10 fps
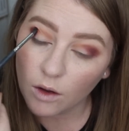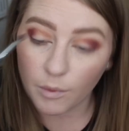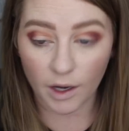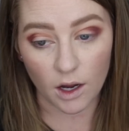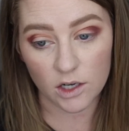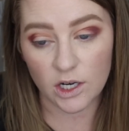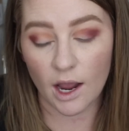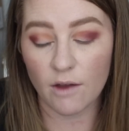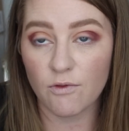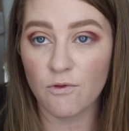Oh my gosh,
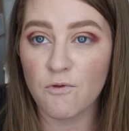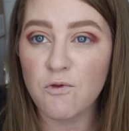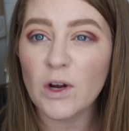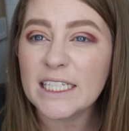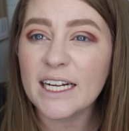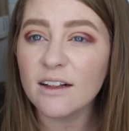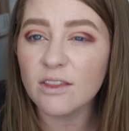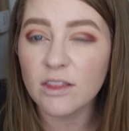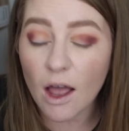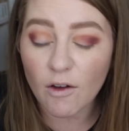I
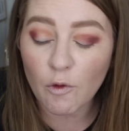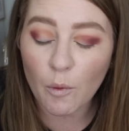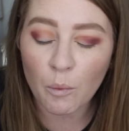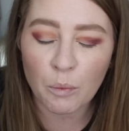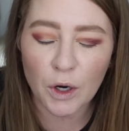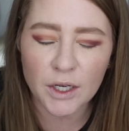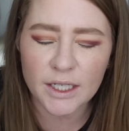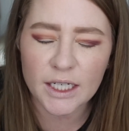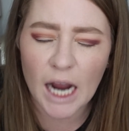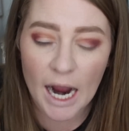freaking love
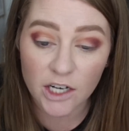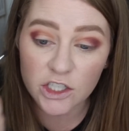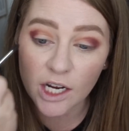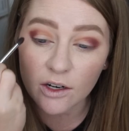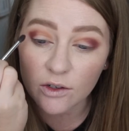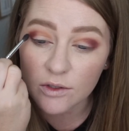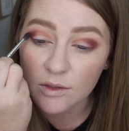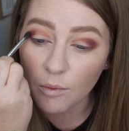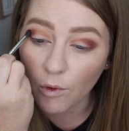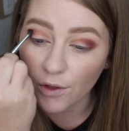burgundy
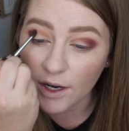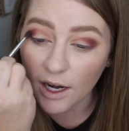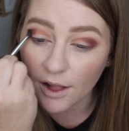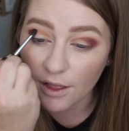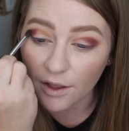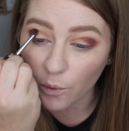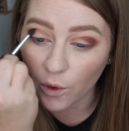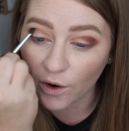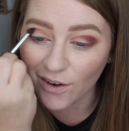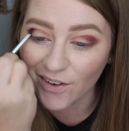eyeshadows more than anything in
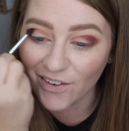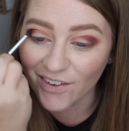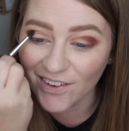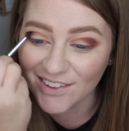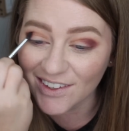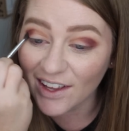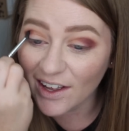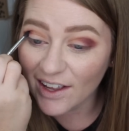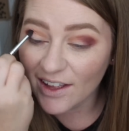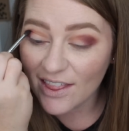the world.
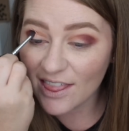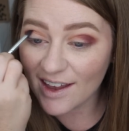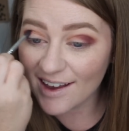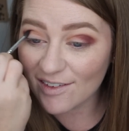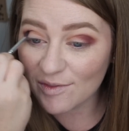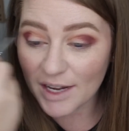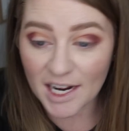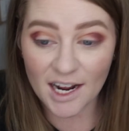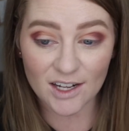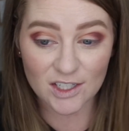They give
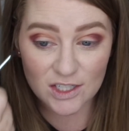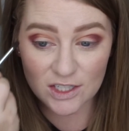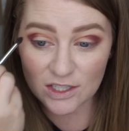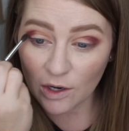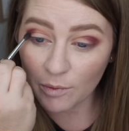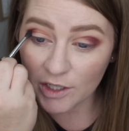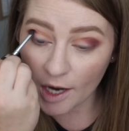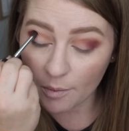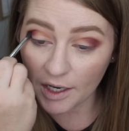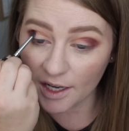me so much
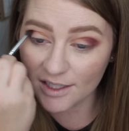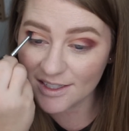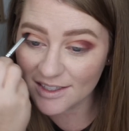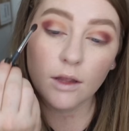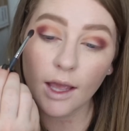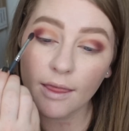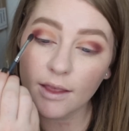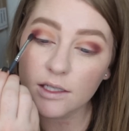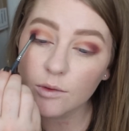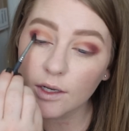happiness.
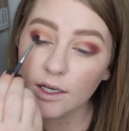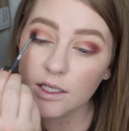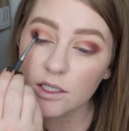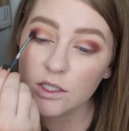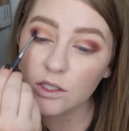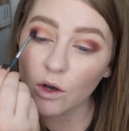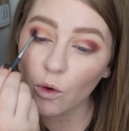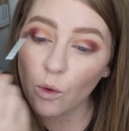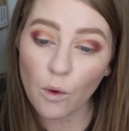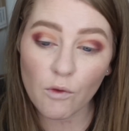And this one is
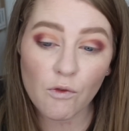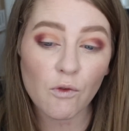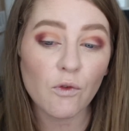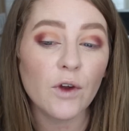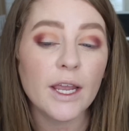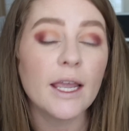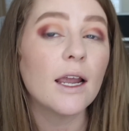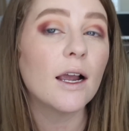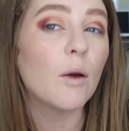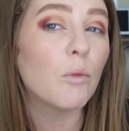so
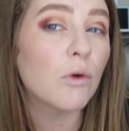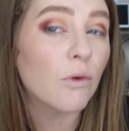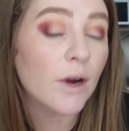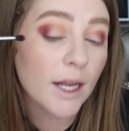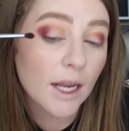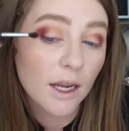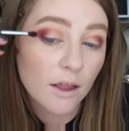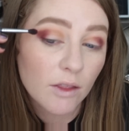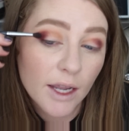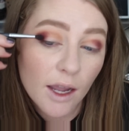freaking pretty.
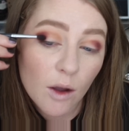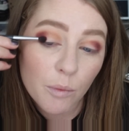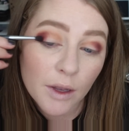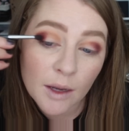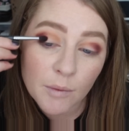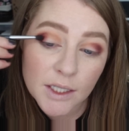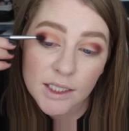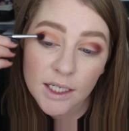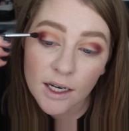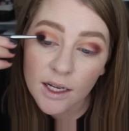Look at how
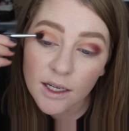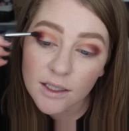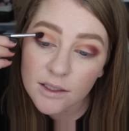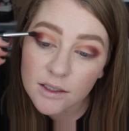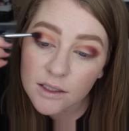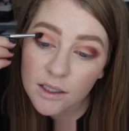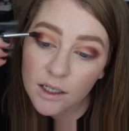pigmented it is.